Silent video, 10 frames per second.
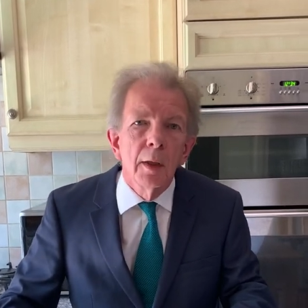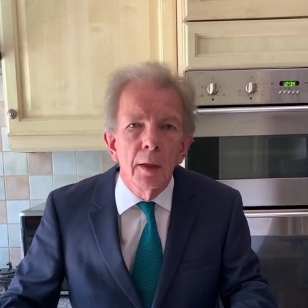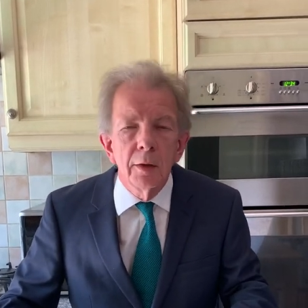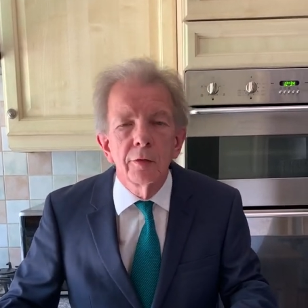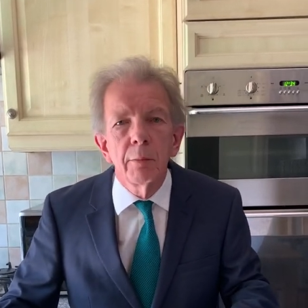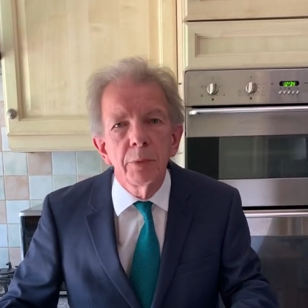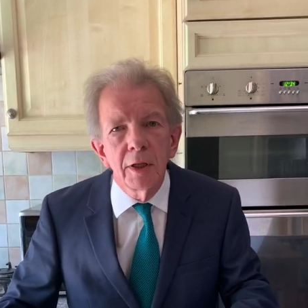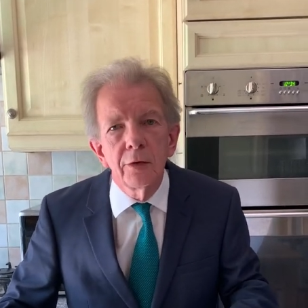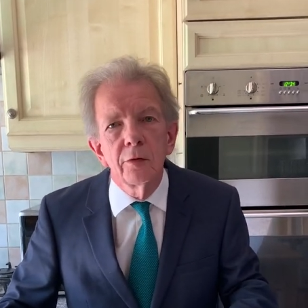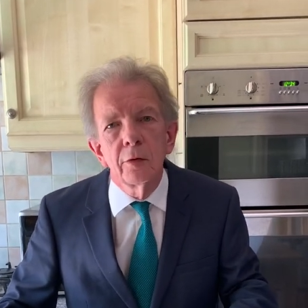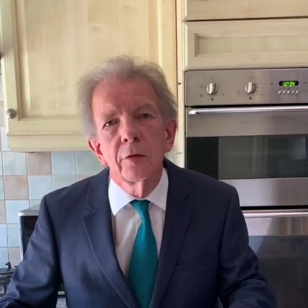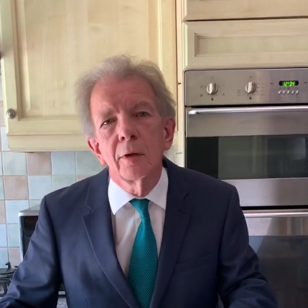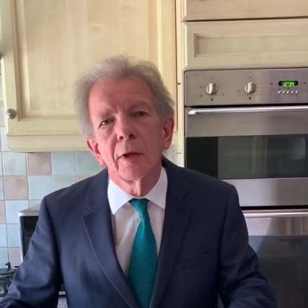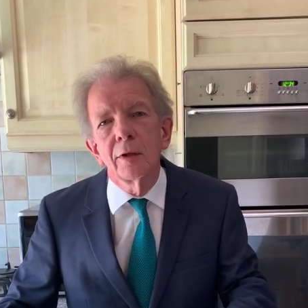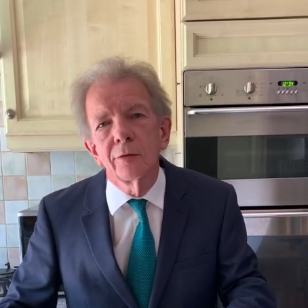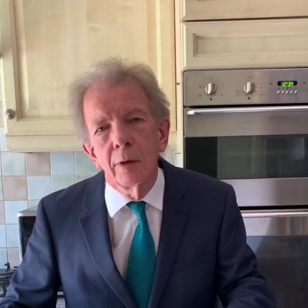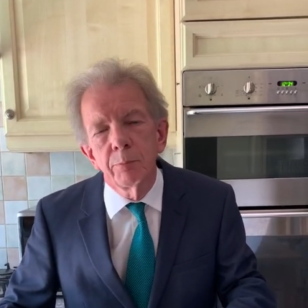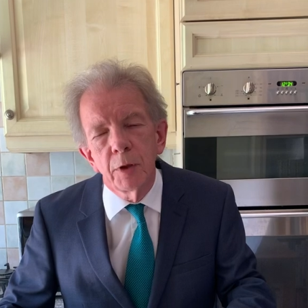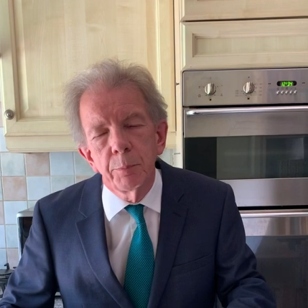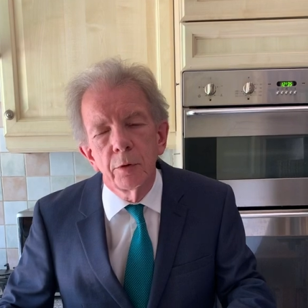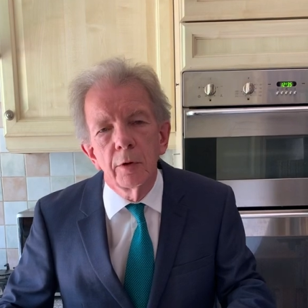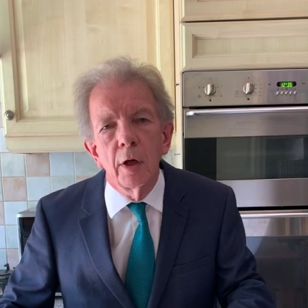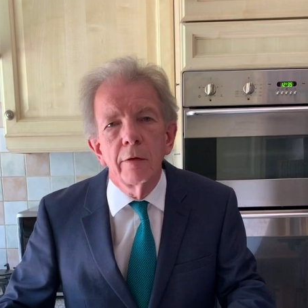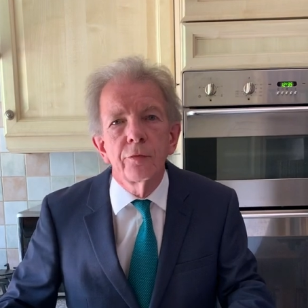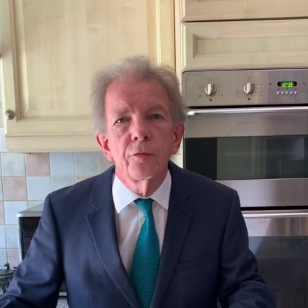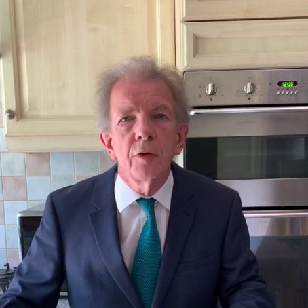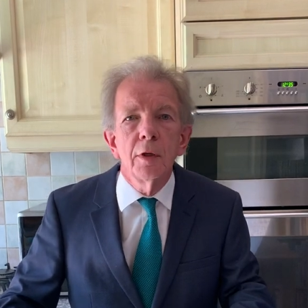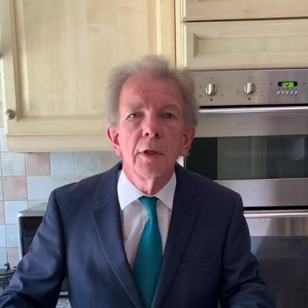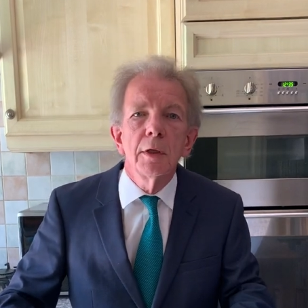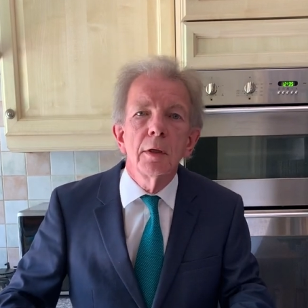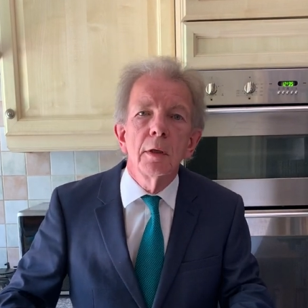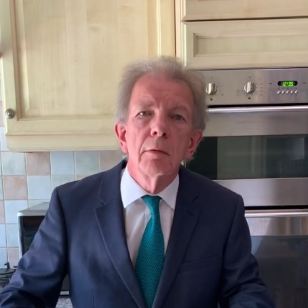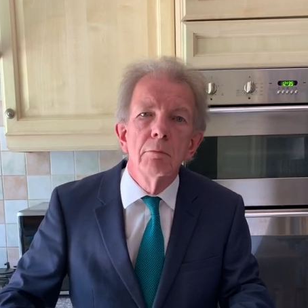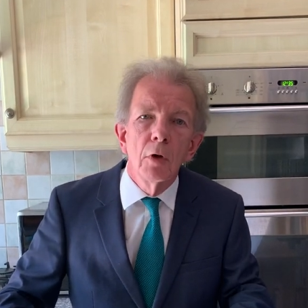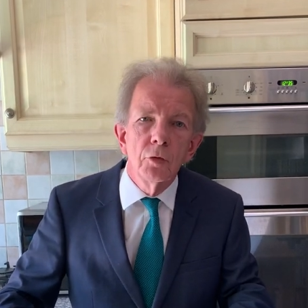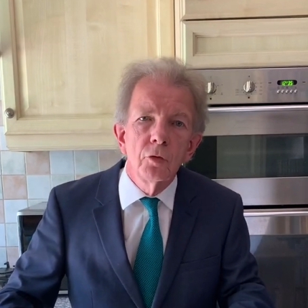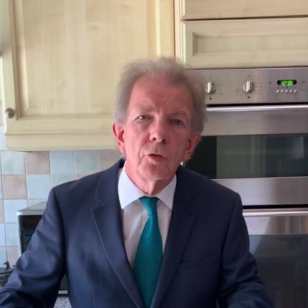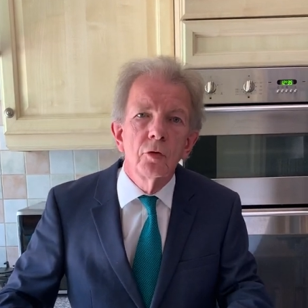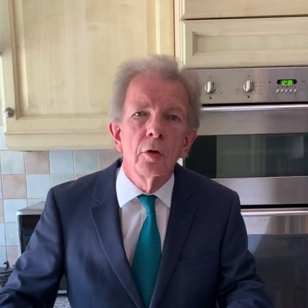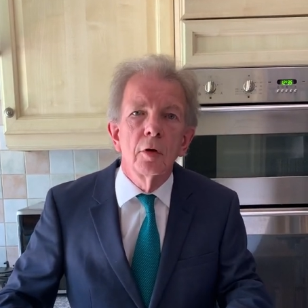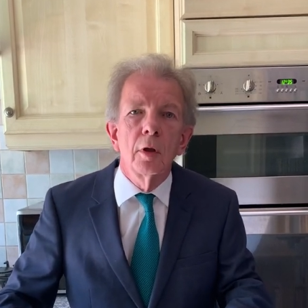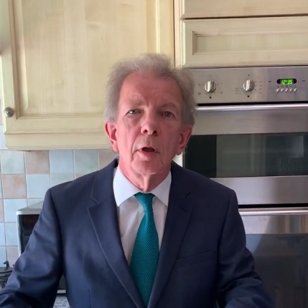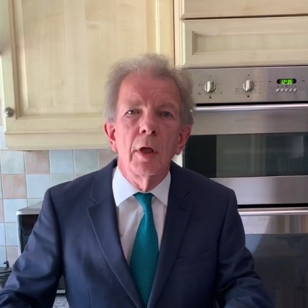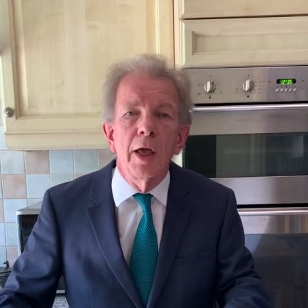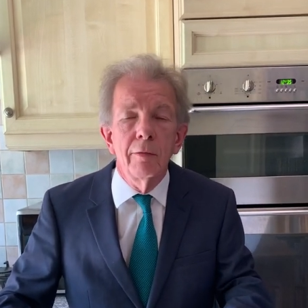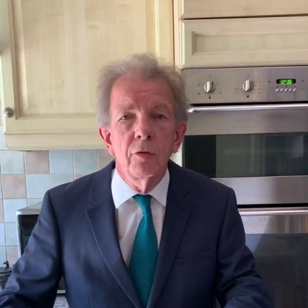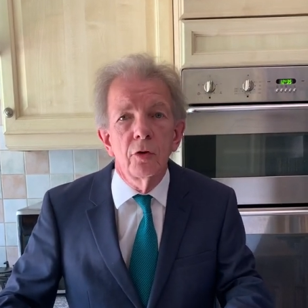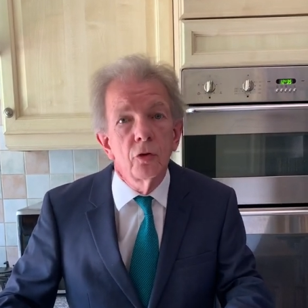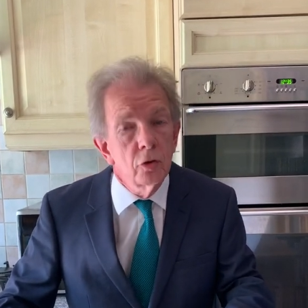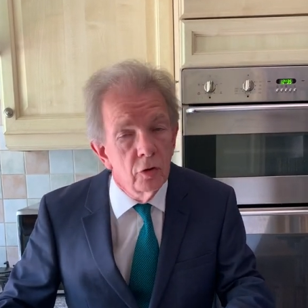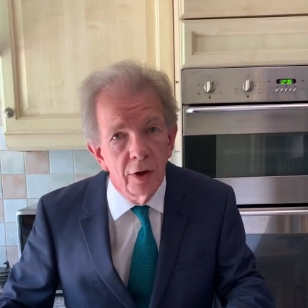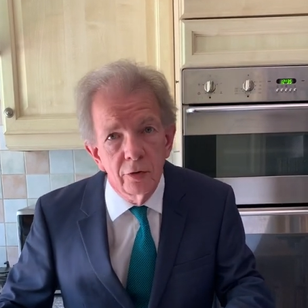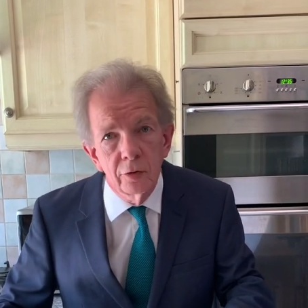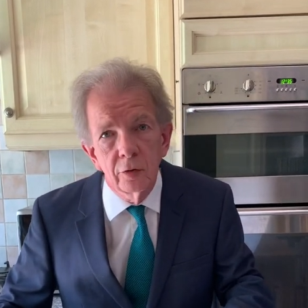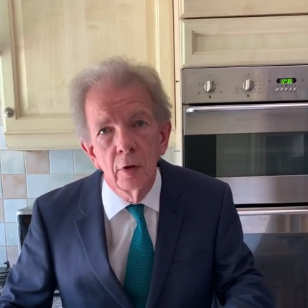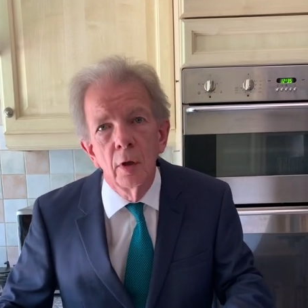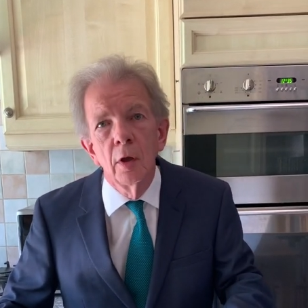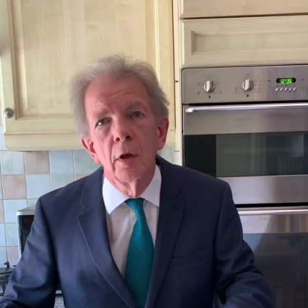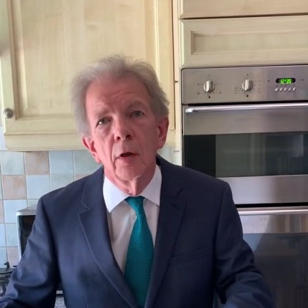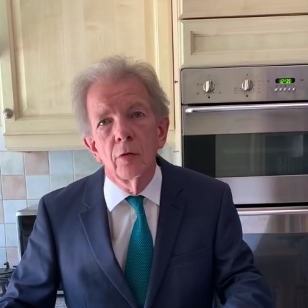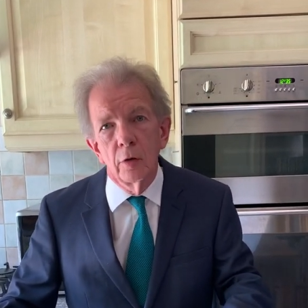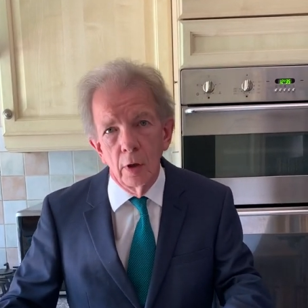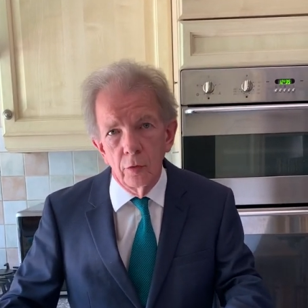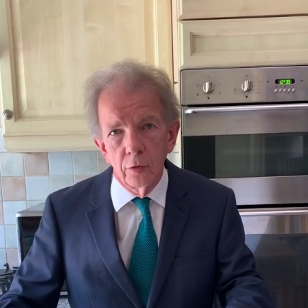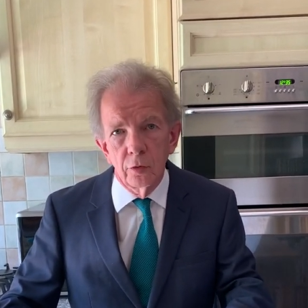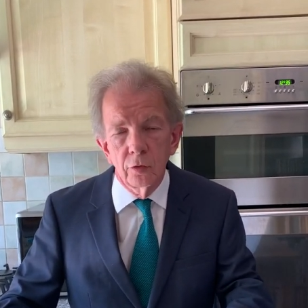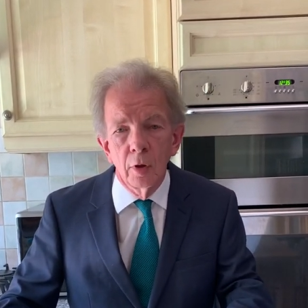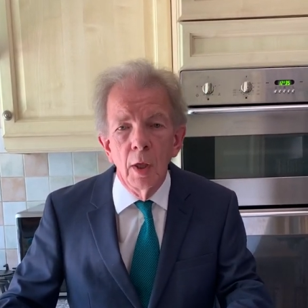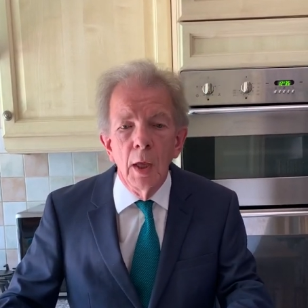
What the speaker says: in some places, some people are feeling much heavier stress than others.